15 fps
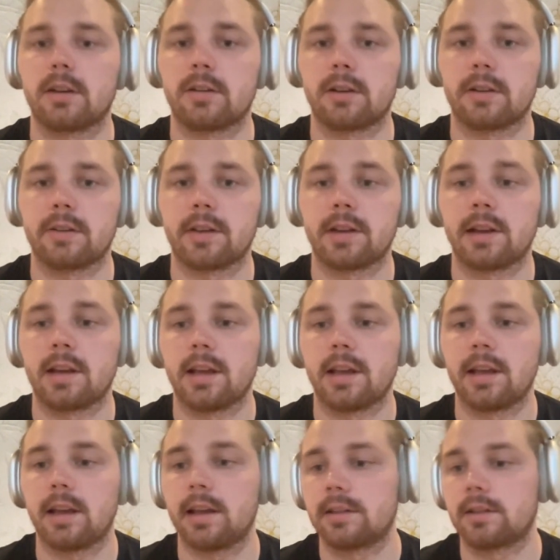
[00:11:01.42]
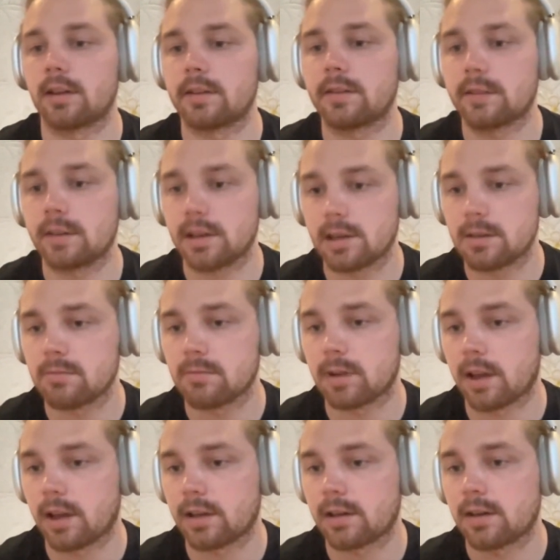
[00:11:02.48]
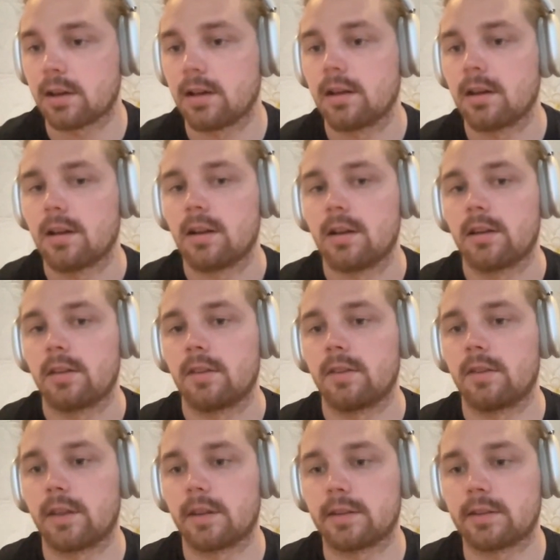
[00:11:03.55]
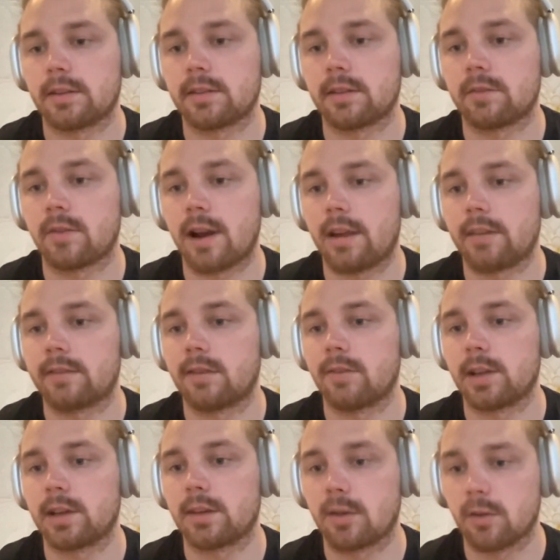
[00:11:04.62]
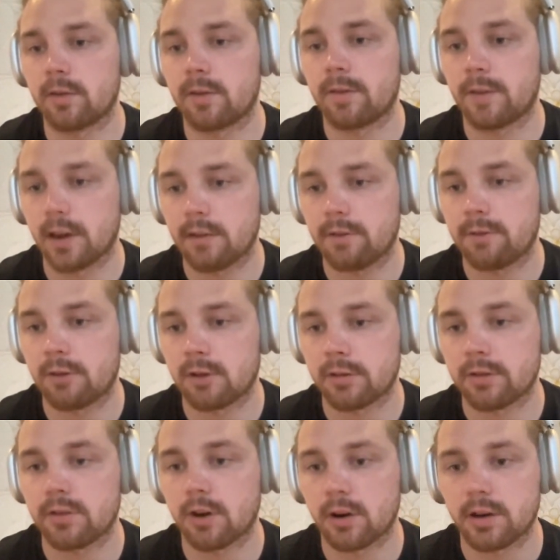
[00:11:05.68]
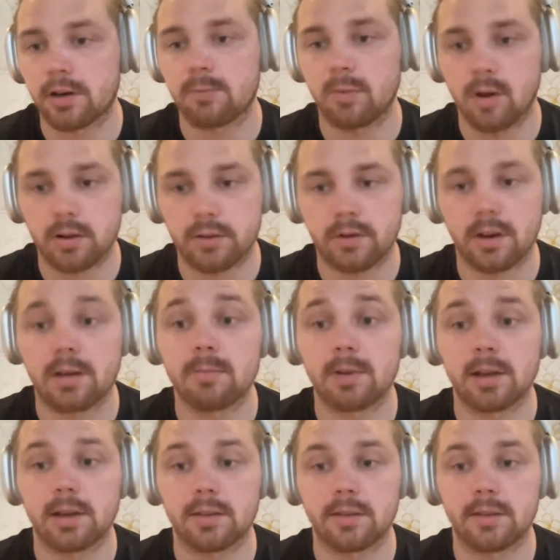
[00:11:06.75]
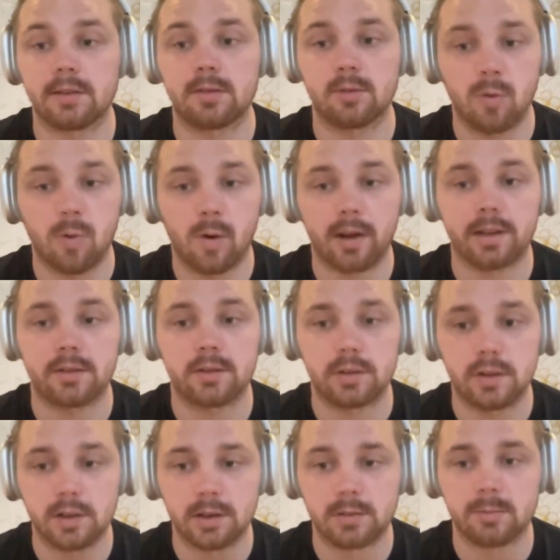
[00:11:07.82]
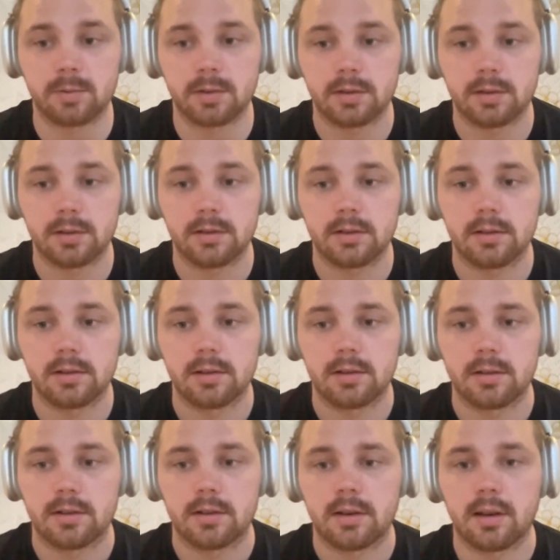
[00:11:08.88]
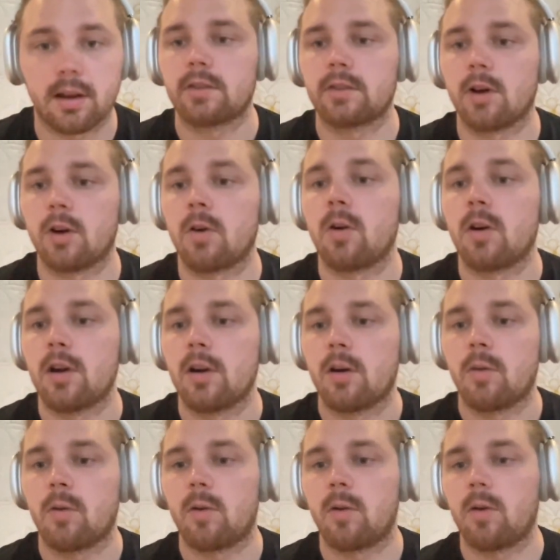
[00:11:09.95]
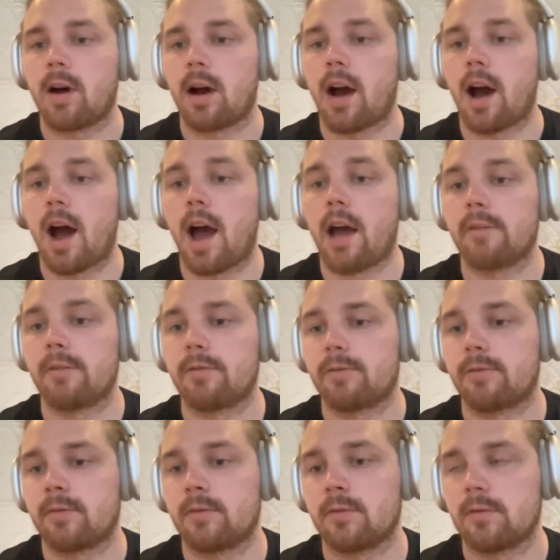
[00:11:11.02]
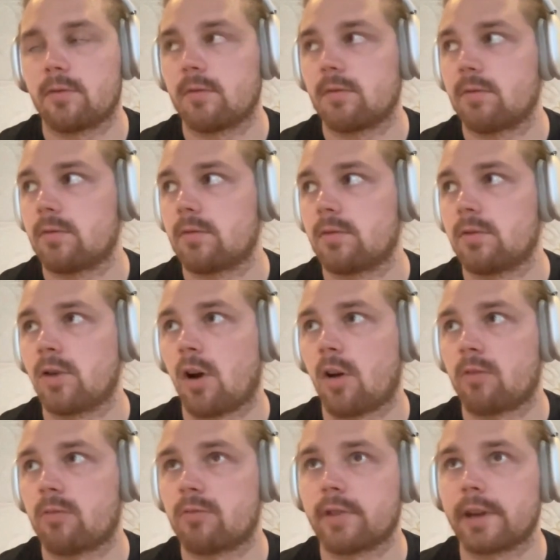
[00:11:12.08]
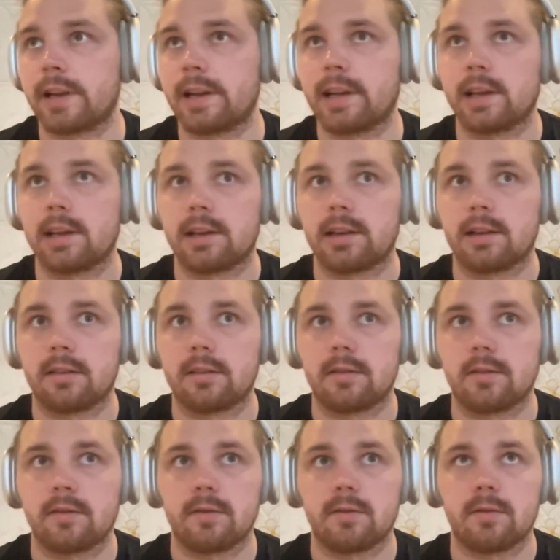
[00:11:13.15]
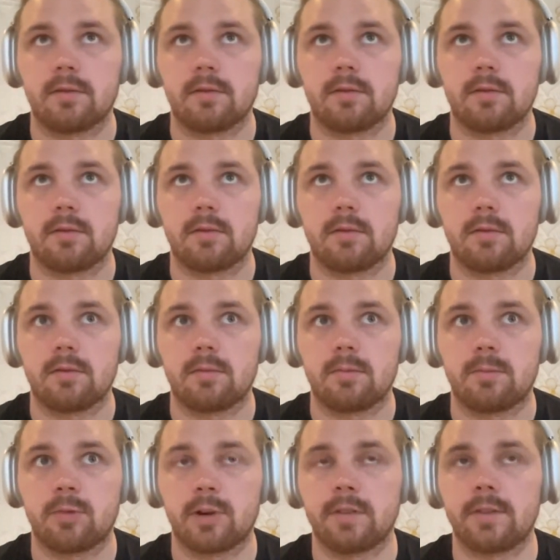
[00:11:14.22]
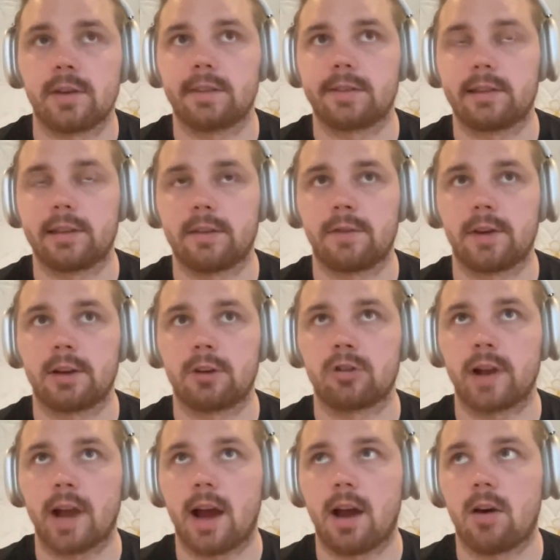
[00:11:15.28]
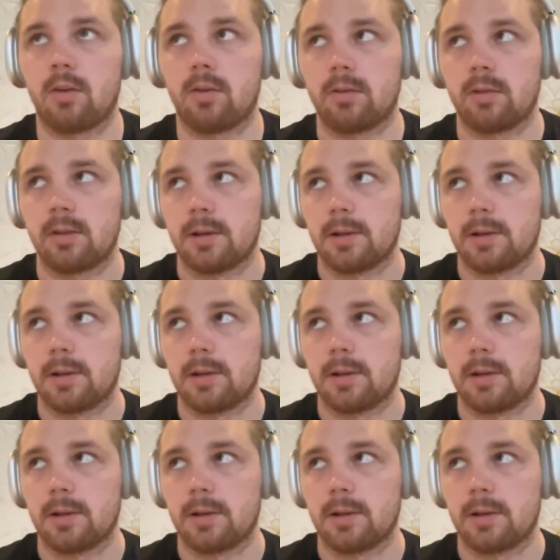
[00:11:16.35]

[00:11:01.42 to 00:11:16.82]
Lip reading: here is that it does seem like this is a relatively good fit for a sharded blockchain because it's quite cheap. So I've not really previously figured out